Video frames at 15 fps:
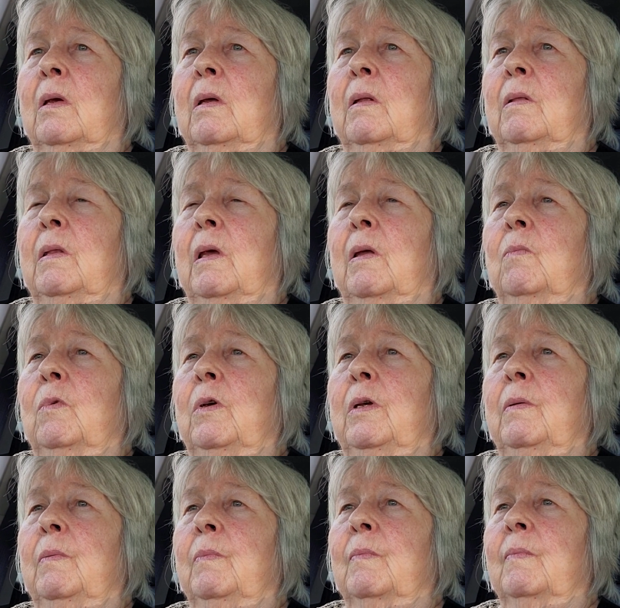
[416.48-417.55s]
And then
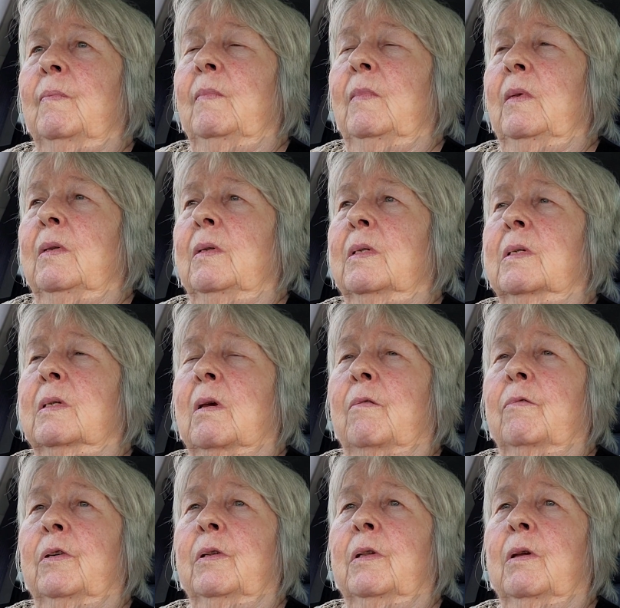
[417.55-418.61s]
we
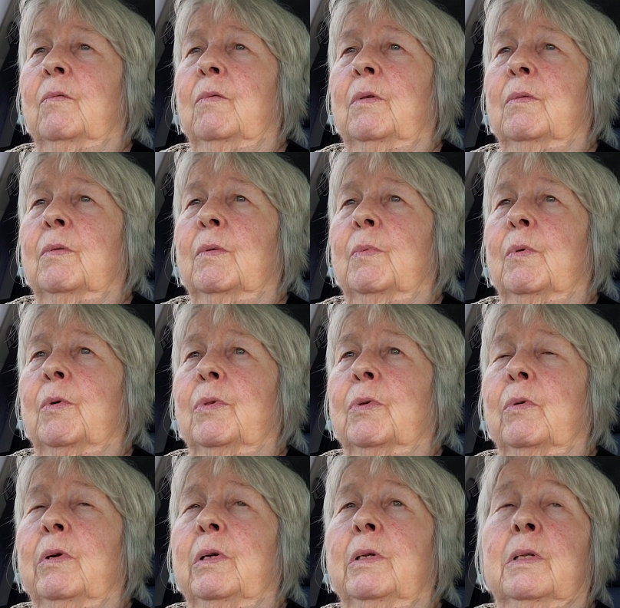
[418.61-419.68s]
discovered that we were both
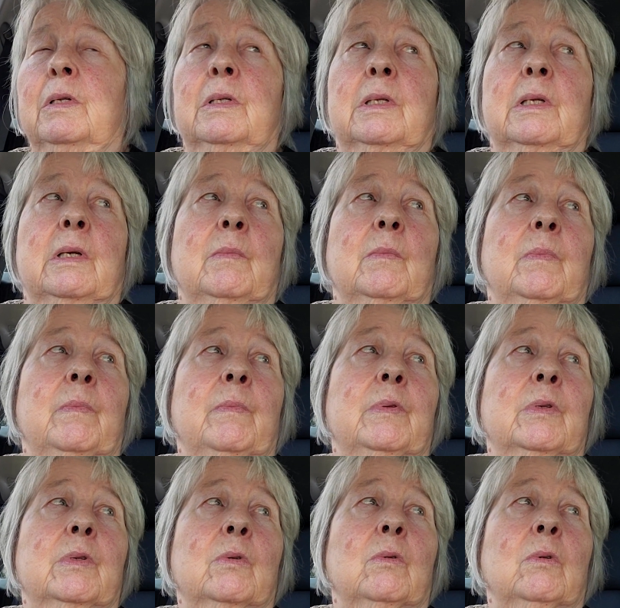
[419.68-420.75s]
going to the same
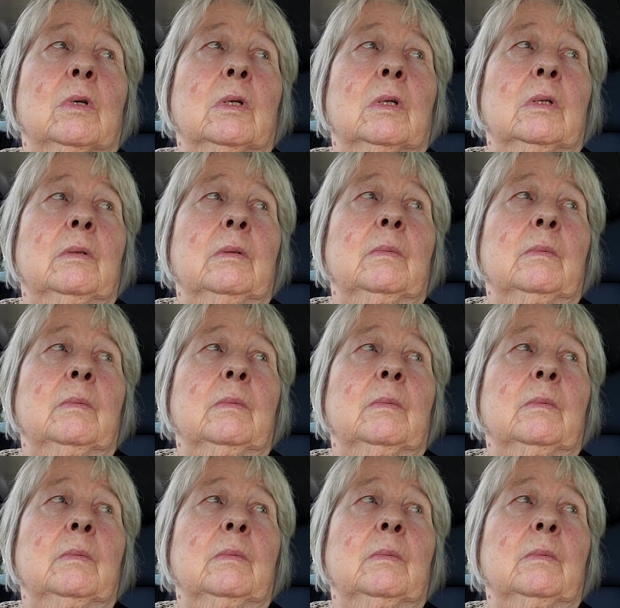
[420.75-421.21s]
school.